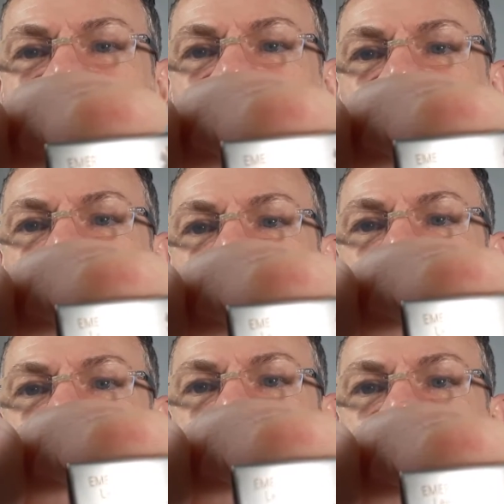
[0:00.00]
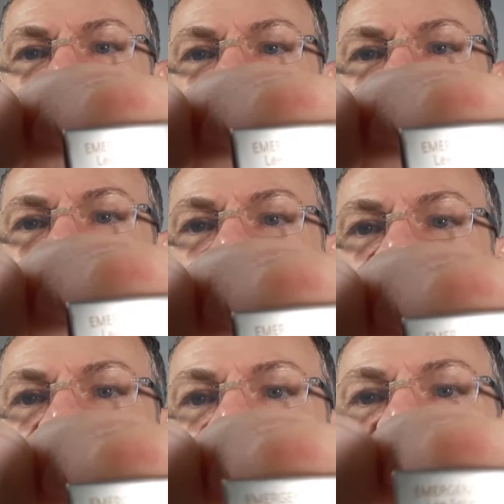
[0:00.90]
Not so much with this camera,
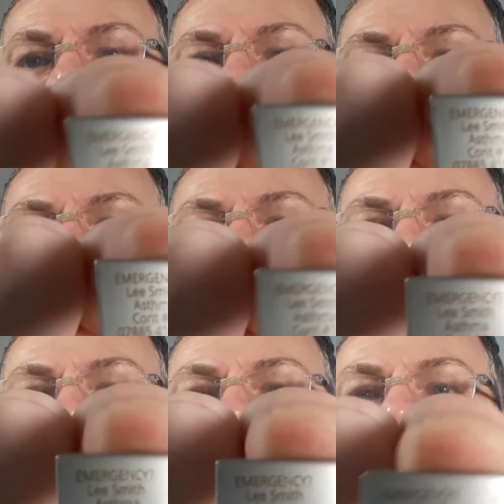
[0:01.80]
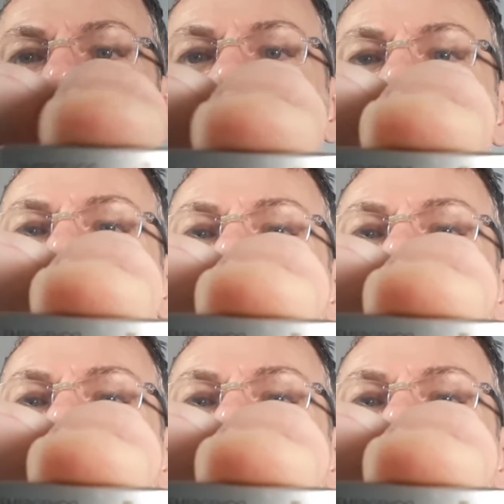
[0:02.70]
but you get the idea there.